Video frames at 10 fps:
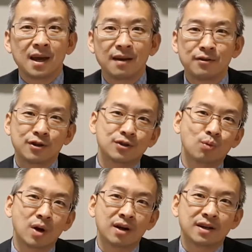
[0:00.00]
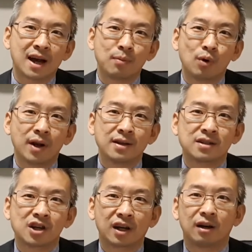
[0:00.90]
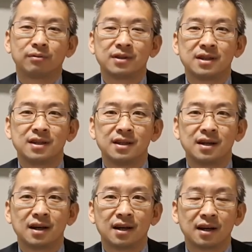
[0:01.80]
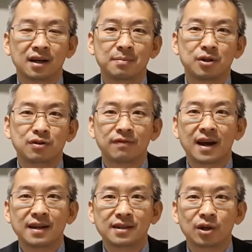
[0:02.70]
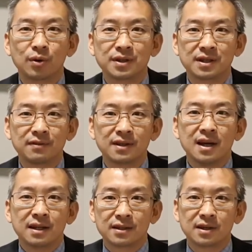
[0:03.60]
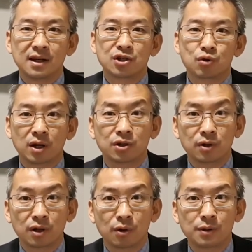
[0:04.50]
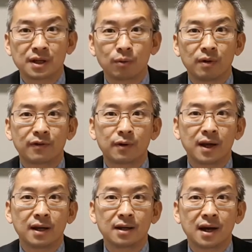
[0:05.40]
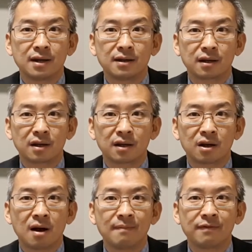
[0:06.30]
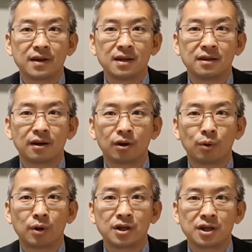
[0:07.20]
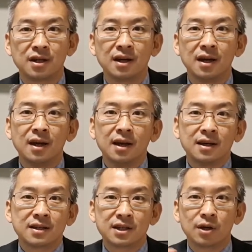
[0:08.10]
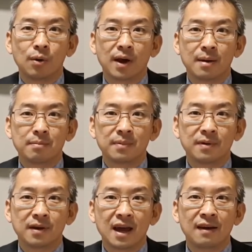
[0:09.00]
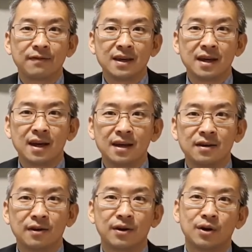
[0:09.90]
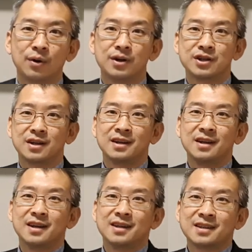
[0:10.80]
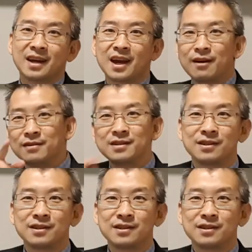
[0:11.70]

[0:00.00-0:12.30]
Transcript: And if you just want to dabble in and check out the commercial financing course itself, there's an introductory course that we've created under comfee.org, comfea.org. Take care.